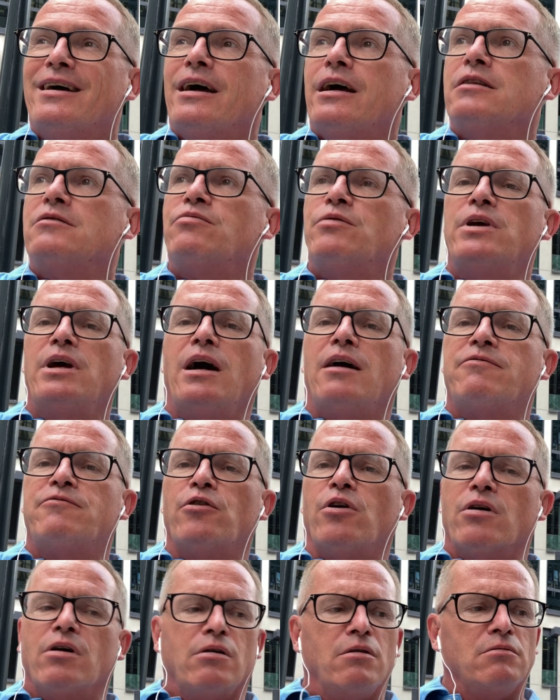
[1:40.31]
And we are
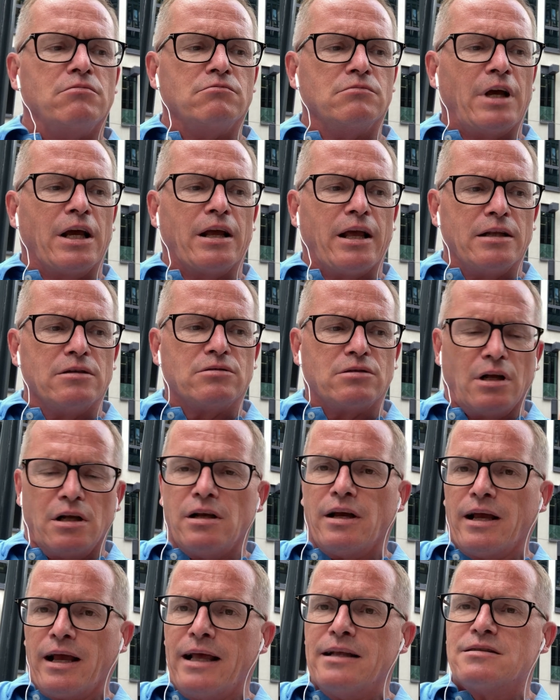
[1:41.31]
for um, against uh,
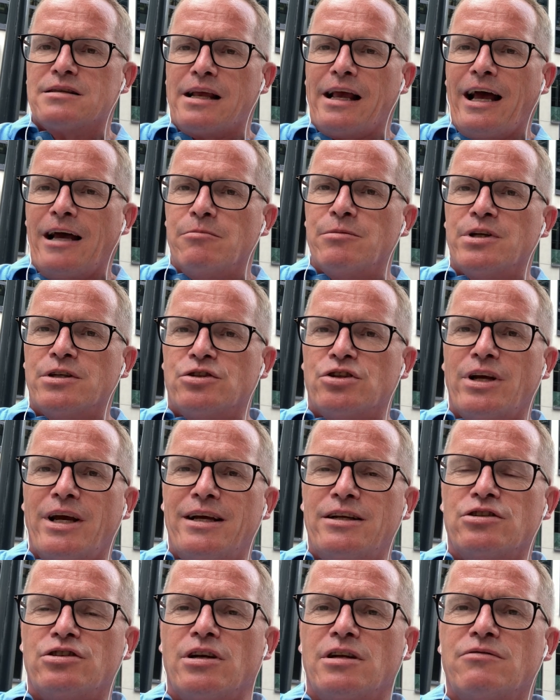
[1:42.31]
against climate
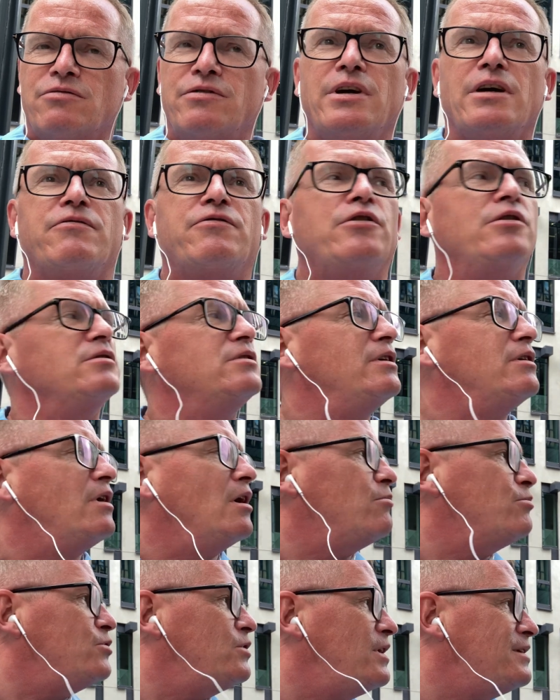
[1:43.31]
change, and we are for
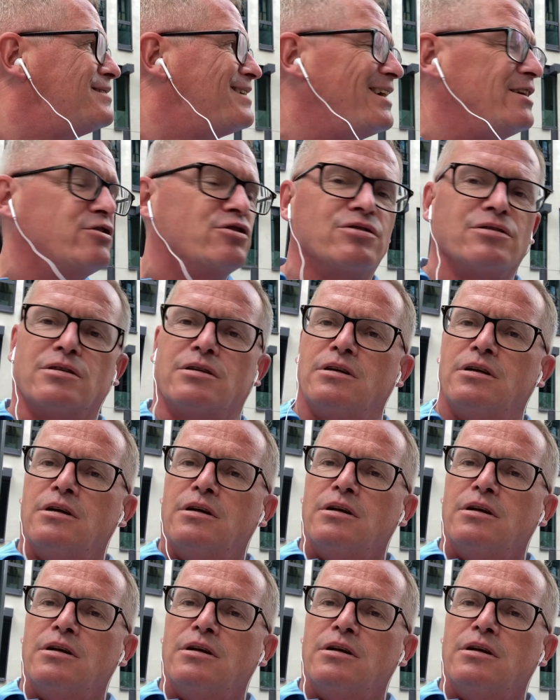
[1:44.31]
decarbonization.